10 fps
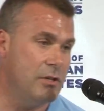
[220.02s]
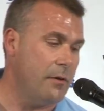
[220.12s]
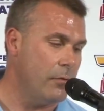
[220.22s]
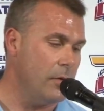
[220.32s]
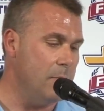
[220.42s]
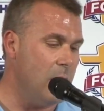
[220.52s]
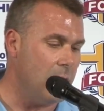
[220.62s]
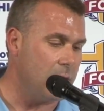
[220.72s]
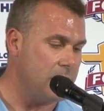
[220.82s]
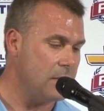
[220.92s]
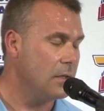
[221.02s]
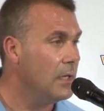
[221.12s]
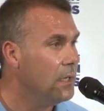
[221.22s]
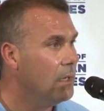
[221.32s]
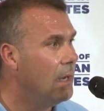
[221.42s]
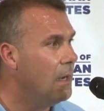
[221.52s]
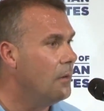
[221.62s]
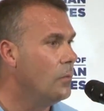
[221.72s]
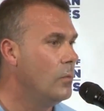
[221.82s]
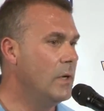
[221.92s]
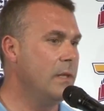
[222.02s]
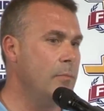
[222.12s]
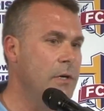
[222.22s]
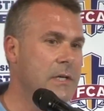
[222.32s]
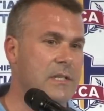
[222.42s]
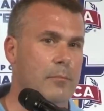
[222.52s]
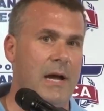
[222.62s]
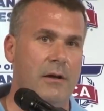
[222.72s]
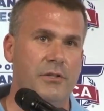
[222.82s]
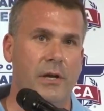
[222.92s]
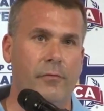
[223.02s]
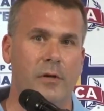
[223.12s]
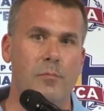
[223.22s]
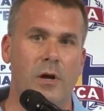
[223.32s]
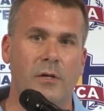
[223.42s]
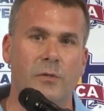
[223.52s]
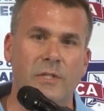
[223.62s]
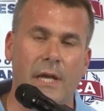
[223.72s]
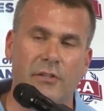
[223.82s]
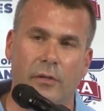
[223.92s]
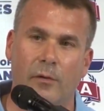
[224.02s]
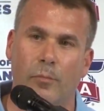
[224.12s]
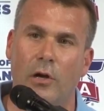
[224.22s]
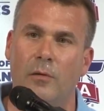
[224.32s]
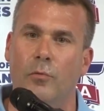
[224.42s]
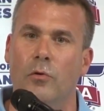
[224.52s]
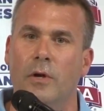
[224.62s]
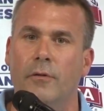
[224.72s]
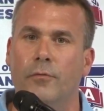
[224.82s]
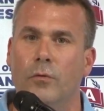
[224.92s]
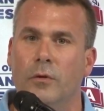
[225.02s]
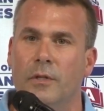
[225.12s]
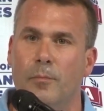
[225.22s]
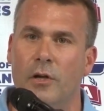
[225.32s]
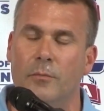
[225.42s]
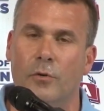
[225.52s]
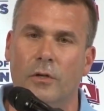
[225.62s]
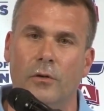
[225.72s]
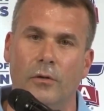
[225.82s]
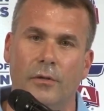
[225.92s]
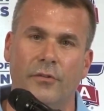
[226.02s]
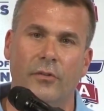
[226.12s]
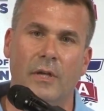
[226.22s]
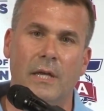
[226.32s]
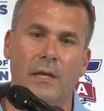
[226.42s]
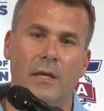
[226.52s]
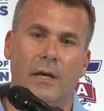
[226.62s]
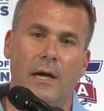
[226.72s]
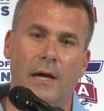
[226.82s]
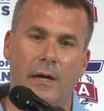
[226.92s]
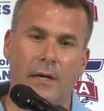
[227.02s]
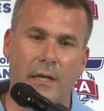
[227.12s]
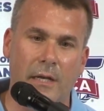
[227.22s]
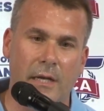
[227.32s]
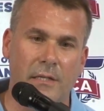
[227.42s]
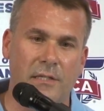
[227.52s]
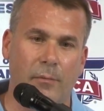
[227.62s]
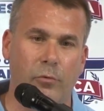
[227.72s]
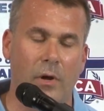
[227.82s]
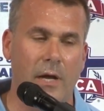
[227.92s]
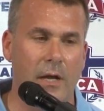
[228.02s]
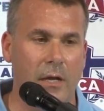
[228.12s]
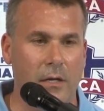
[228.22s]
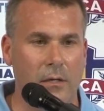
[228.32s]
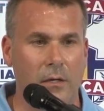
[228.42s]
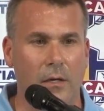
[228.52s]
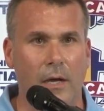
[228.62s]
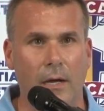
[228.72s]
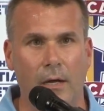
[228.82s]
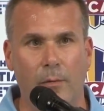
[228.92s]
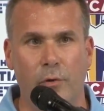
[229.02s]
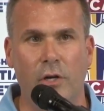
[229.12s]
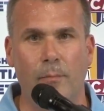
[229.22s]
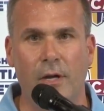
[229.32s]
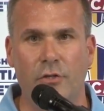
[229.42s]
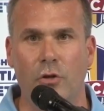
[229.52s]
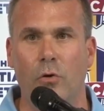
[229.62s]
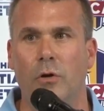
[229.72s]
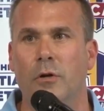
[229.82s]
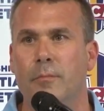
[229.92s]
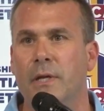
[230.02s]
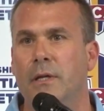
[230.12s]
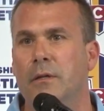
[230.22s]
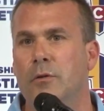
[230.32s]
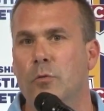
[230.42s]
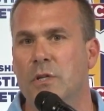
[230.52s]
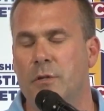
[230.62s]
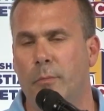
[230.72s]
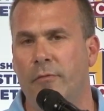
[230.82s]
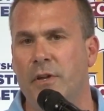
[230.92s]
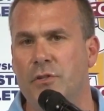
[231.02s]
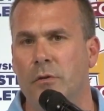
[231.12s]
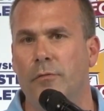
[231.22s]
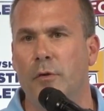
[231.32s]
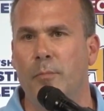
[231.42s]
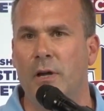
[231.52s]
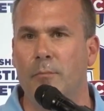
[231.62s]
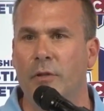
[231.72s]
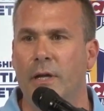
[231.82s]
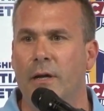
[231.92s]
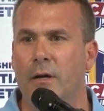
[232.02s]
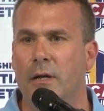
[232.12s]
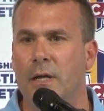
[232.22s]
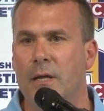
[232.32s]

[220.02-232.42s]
Jeffrey Marks. What the book is about, Jeffrey Marks was actually a ball boy for the Baltimore Colts. And he ends up writing a book about Joe Ertman, who was a professional football player.